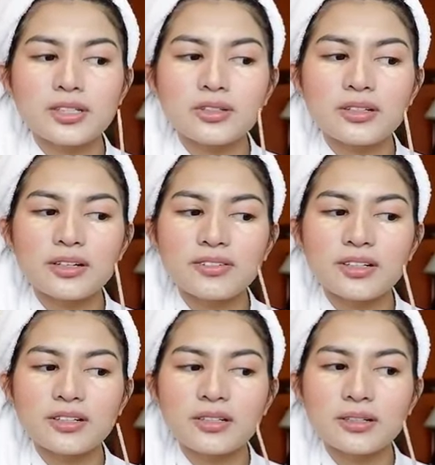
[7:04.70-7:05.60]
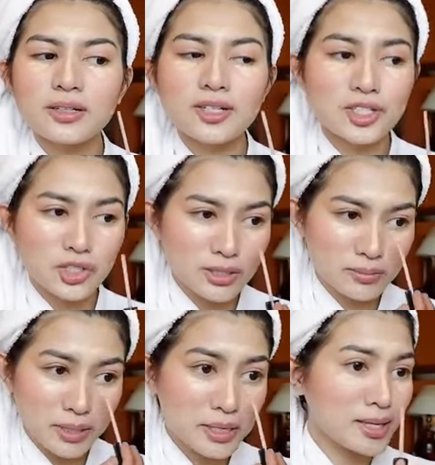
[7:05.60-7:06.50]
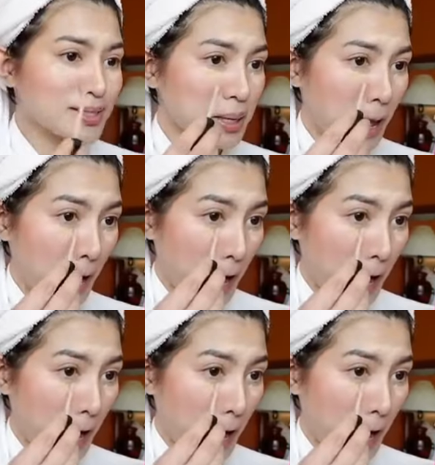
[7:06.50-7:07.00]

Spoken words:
Dito, I have this. Chismis!